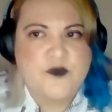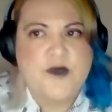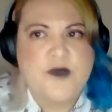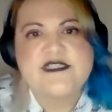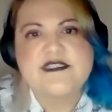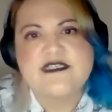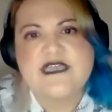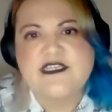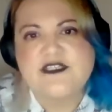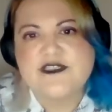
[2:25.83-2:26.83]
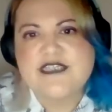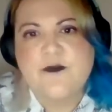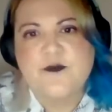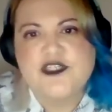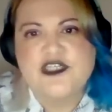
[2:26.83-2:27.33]
We miss the taste of
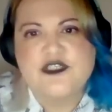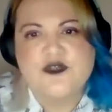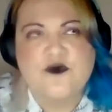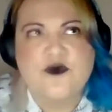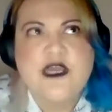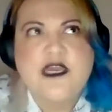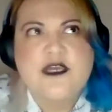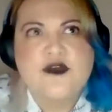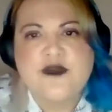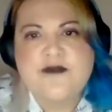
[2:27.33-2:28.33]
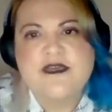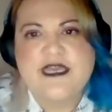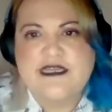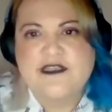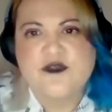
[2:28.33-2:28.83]
sandwiches or cream
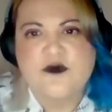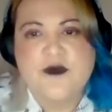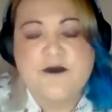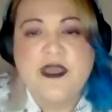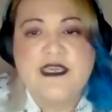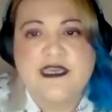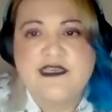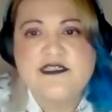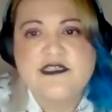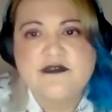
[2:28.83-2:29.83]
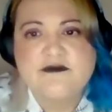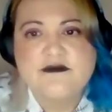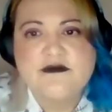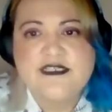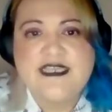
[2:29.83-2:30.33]
cakes, or in my case,
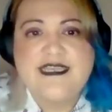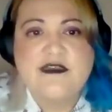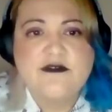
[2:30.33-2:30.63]
tea.